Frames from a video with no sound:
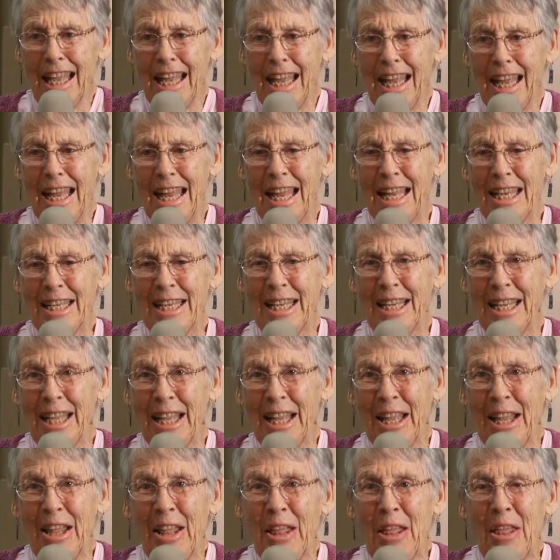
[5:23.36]
and
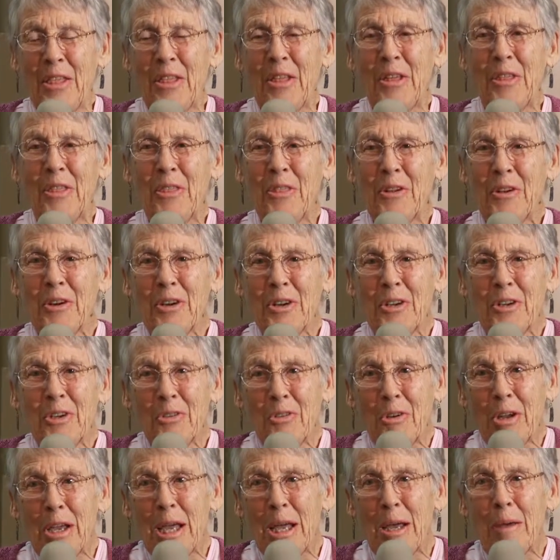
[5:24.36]
the third
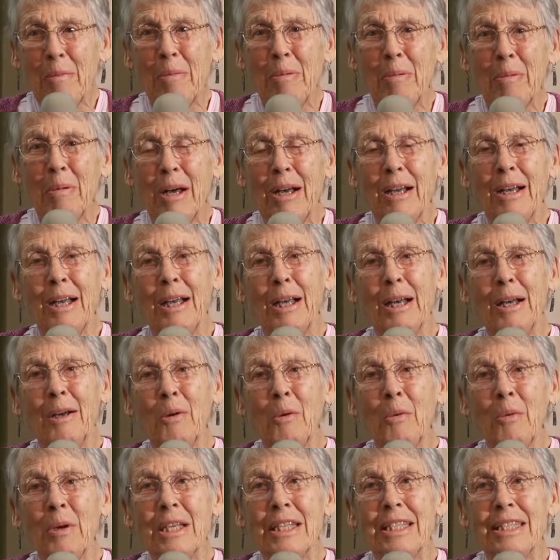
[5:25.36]
trip,
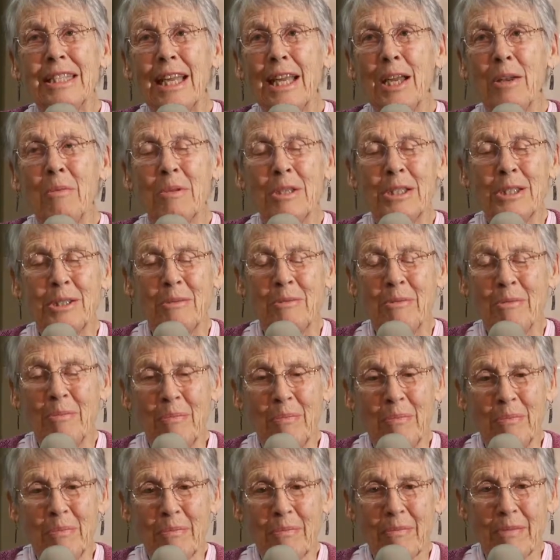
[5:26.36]
uh, we stayed with
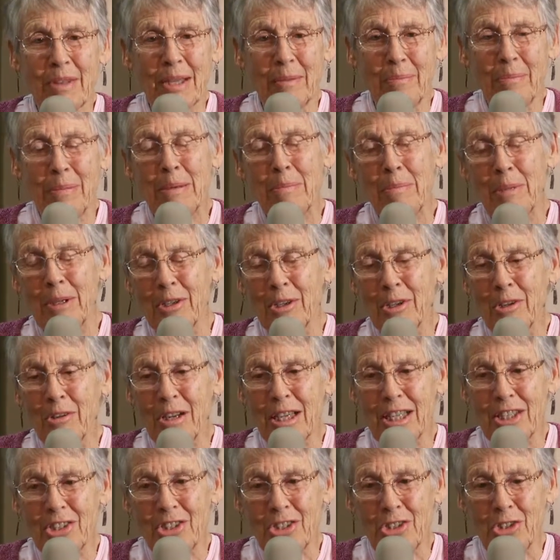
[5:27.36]
some people
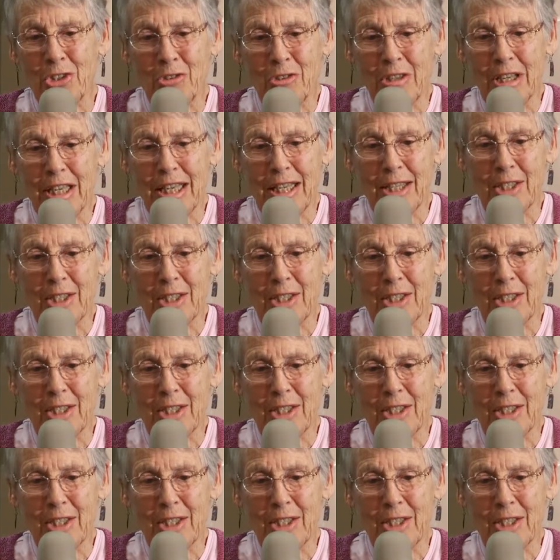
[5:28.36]
across the street